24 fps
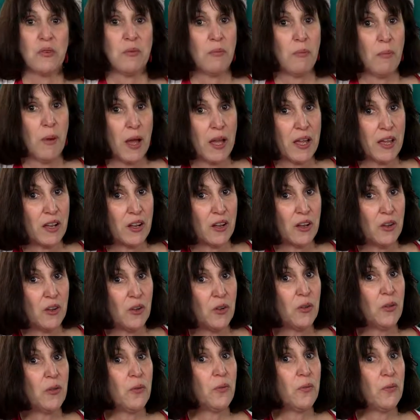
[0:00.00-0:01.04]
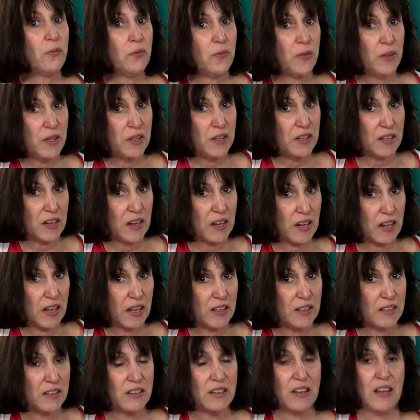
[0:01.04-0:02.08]
Michael
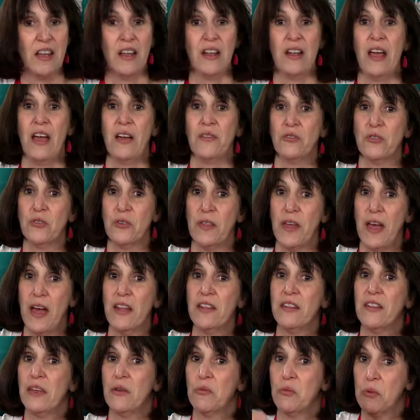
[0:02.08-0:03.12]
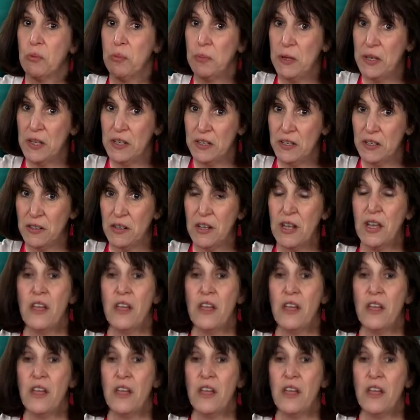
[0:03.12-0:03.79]
Finnegan. And after that, they repeat it.